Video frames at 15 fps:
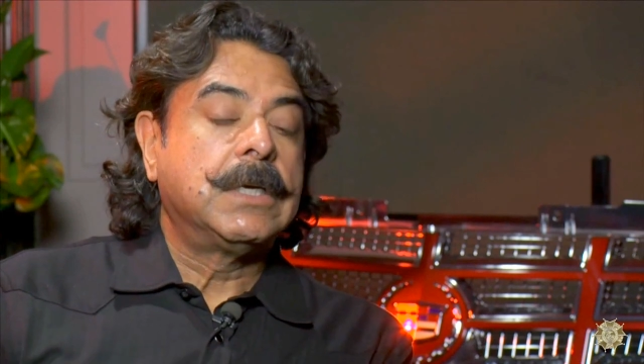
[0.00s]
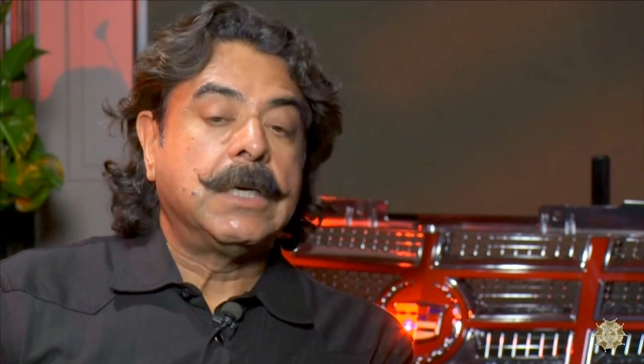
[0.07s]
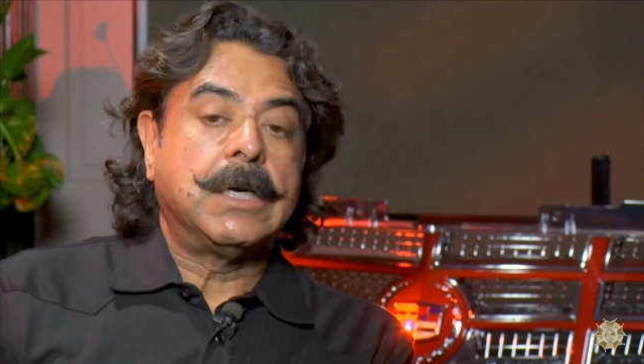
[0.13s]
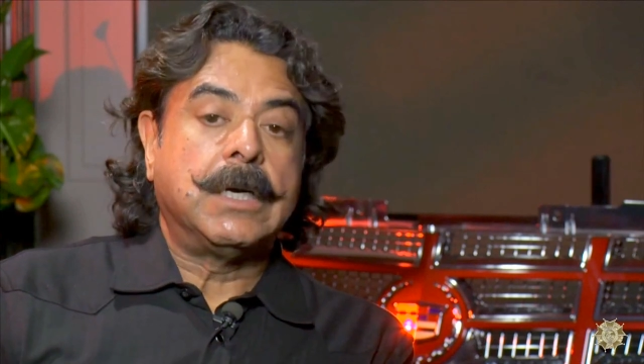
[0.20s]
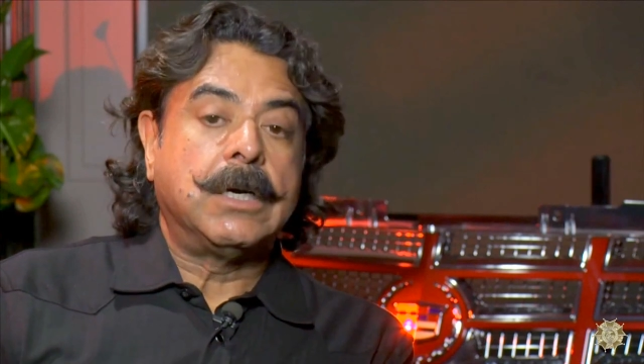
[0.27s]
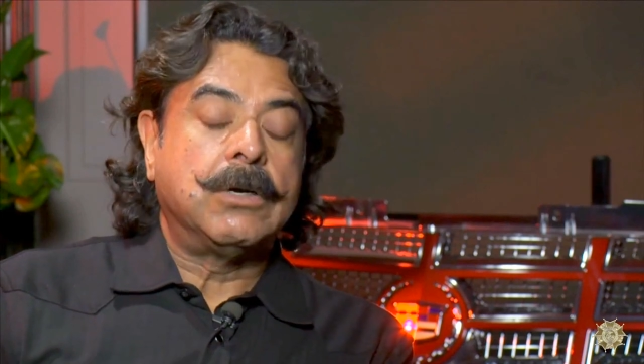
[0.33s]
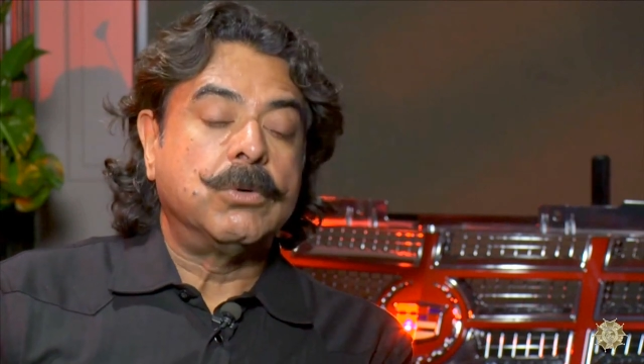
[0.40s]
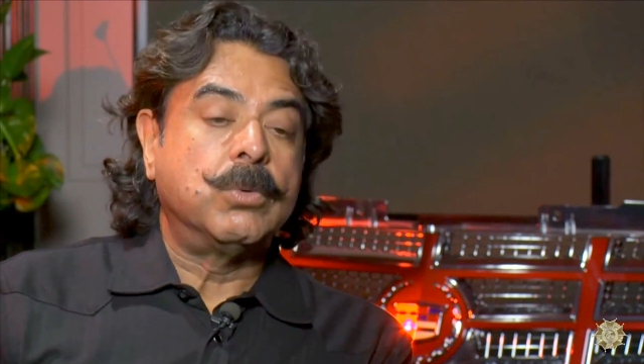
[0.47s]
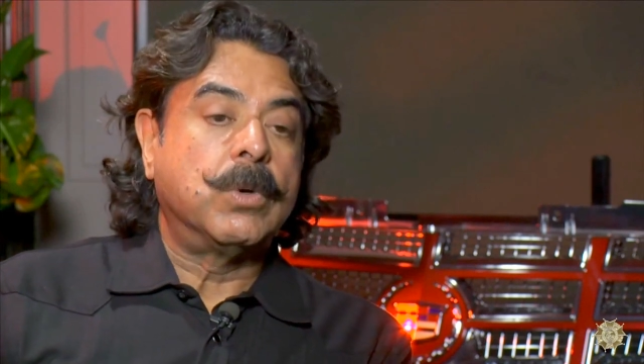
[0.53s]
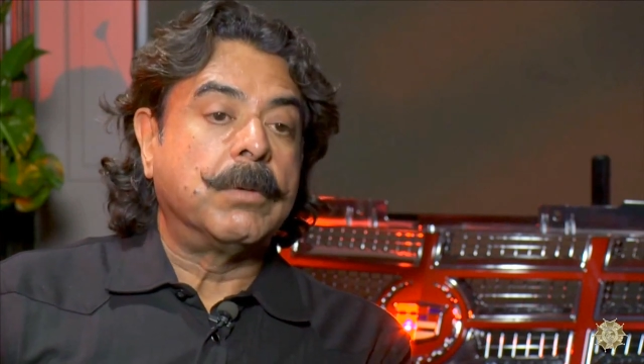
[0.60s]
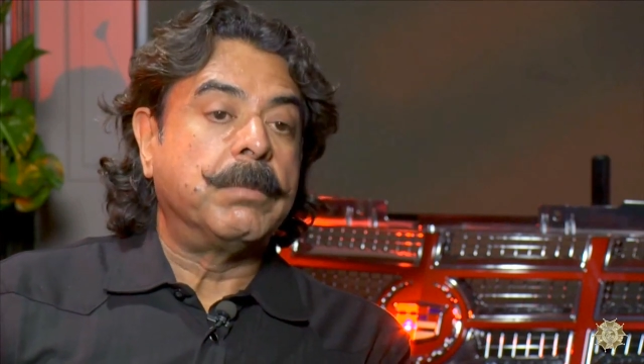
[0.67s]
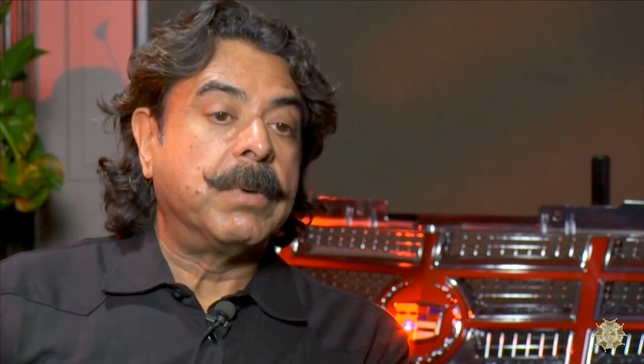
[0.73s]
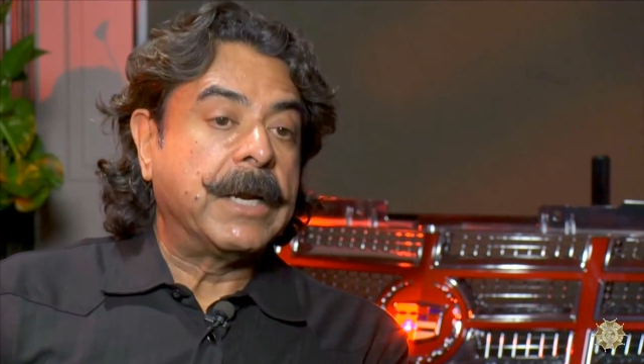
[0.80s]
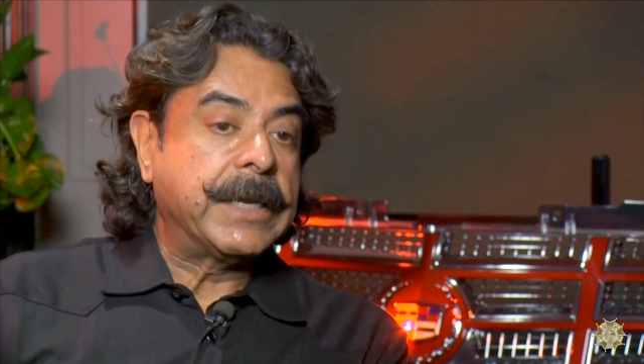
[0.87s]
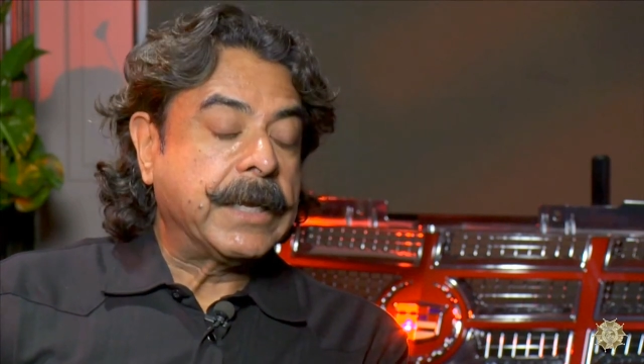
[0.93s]
uh, who were
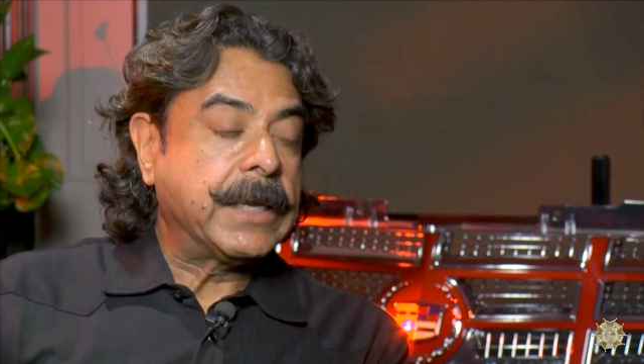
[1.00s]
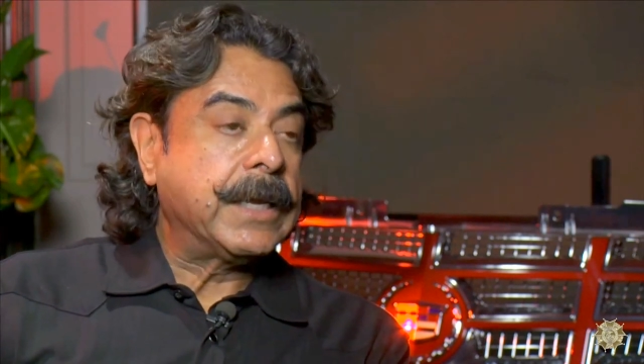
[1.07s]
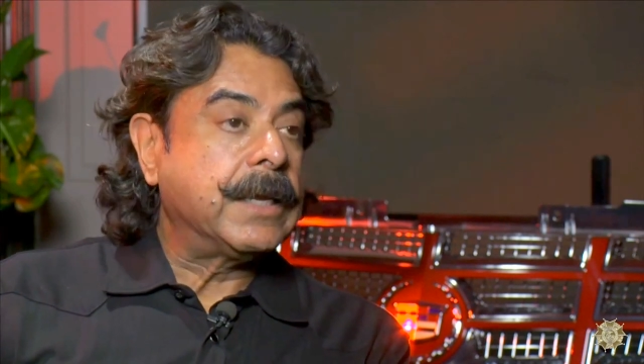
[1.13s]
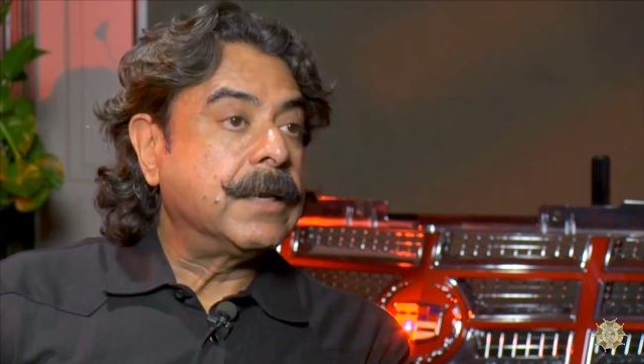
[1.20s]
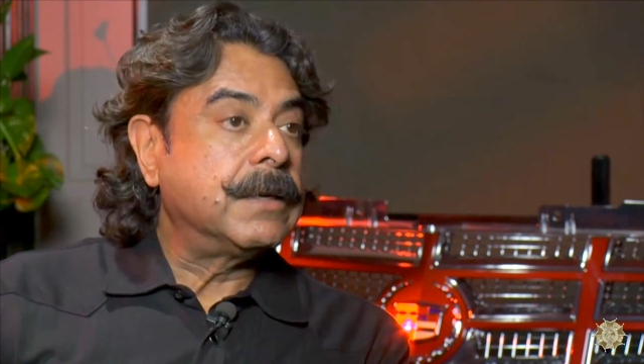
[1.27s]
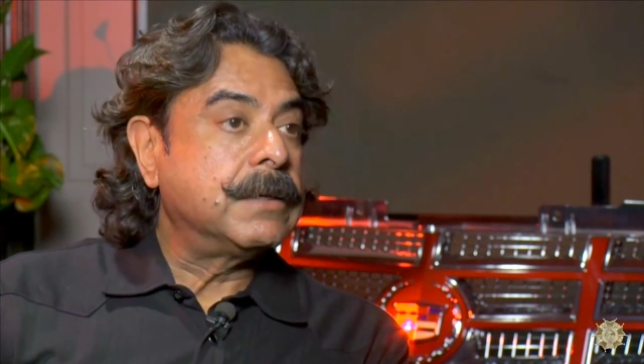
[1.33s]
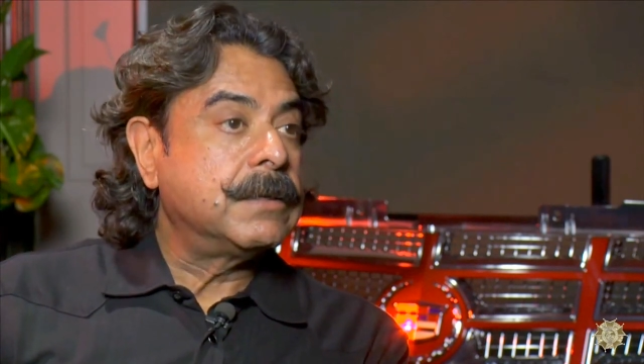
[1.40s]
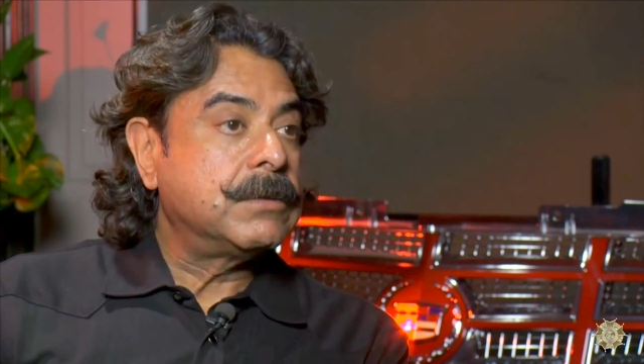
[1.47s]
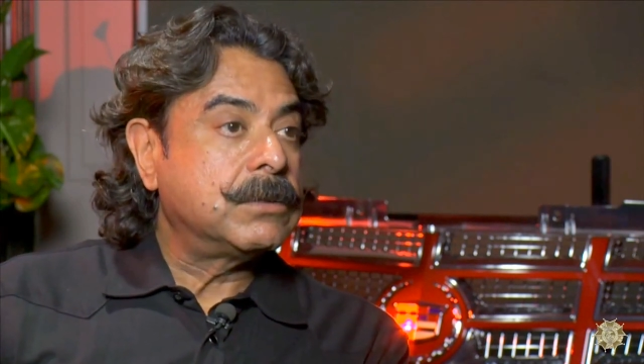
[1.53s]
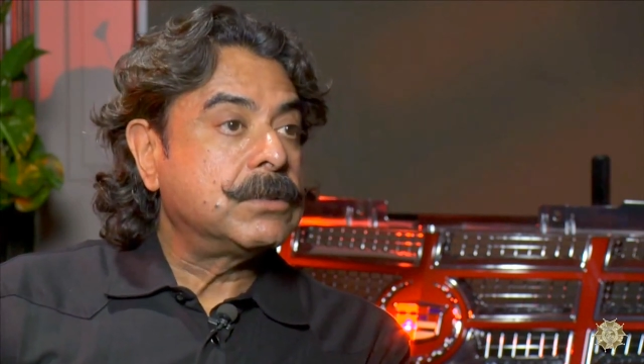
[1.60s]
bringing in